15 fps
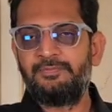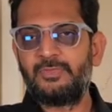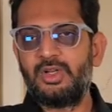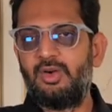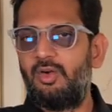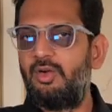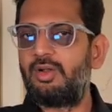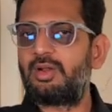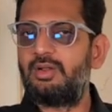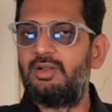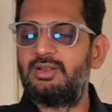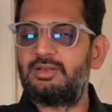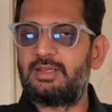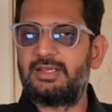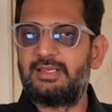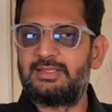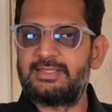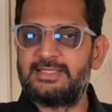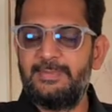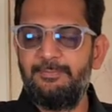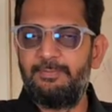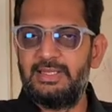or a
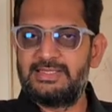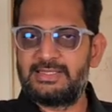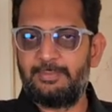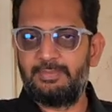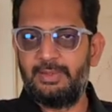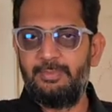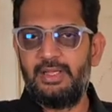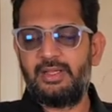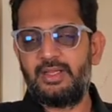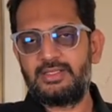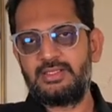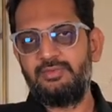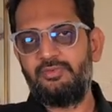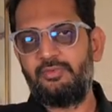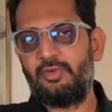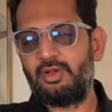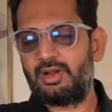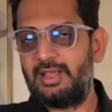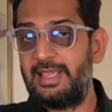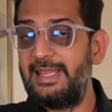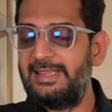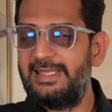simple supplementation for a
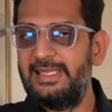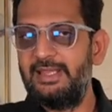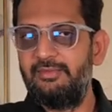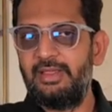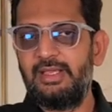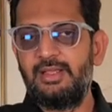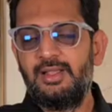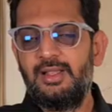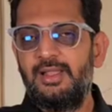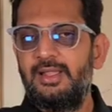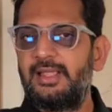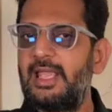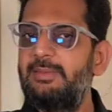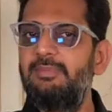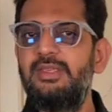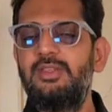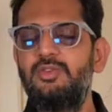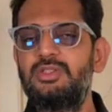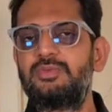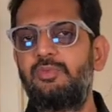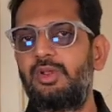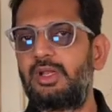healthy living can be
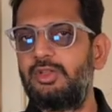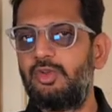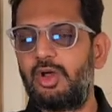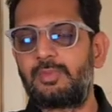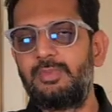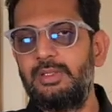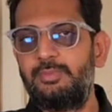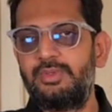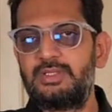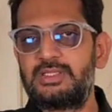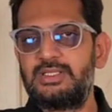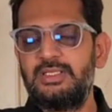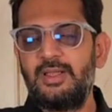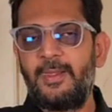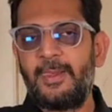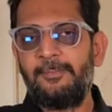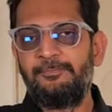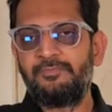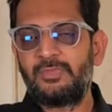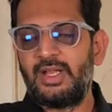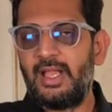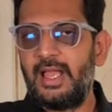used for a normal person,
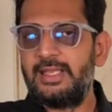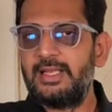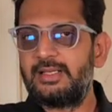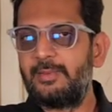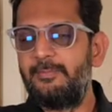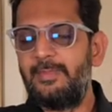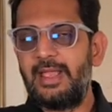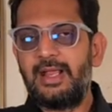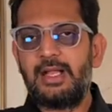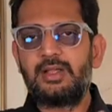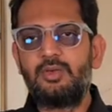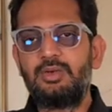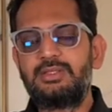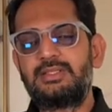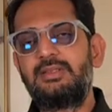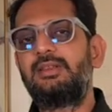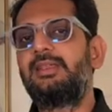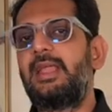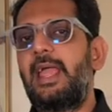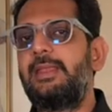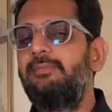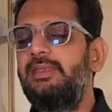and at a mega dose
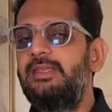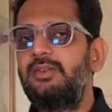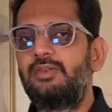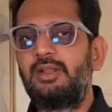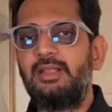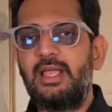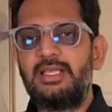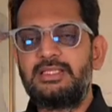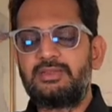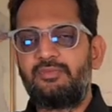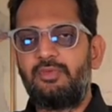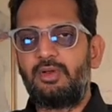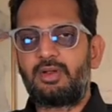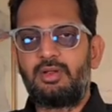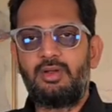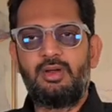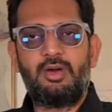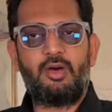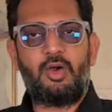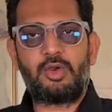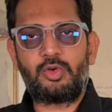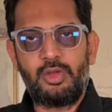can be utilized for a
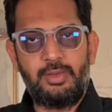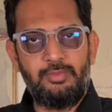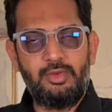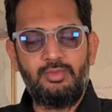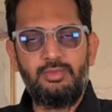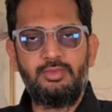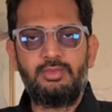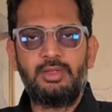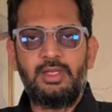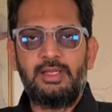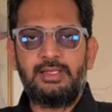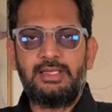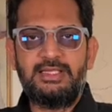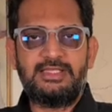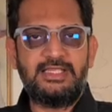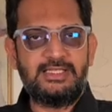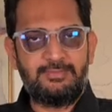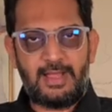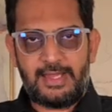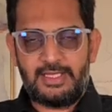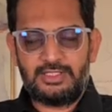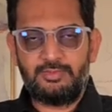autoimmune disease
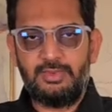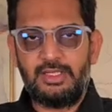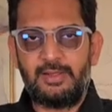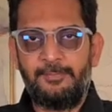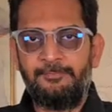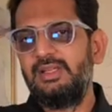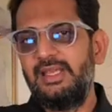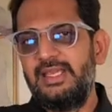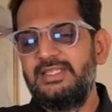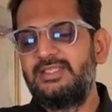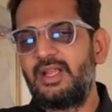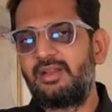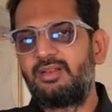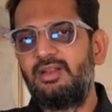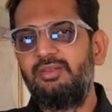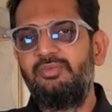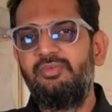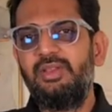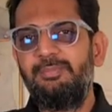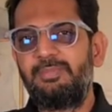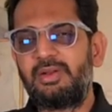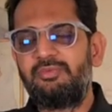management. In general,
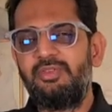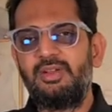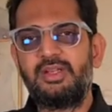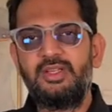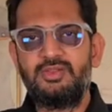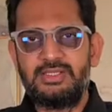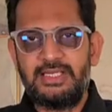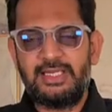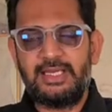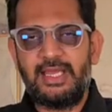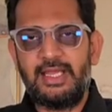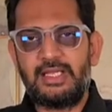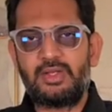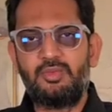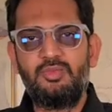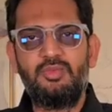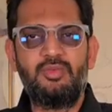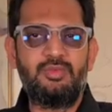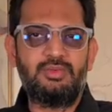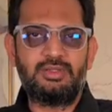we prefer using K2